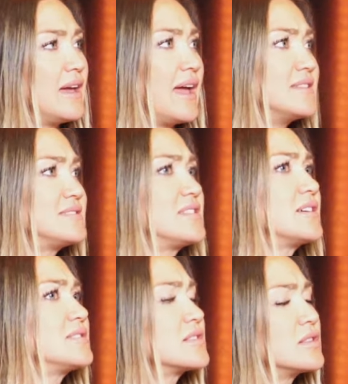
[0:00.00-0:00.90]
and
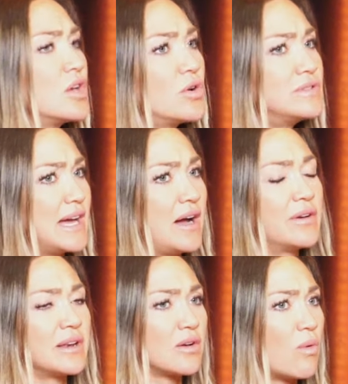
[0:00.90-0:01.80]
to slow
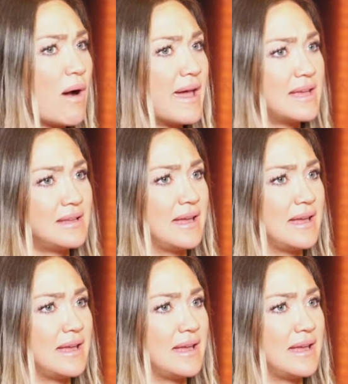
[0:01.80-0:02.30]
down and quiet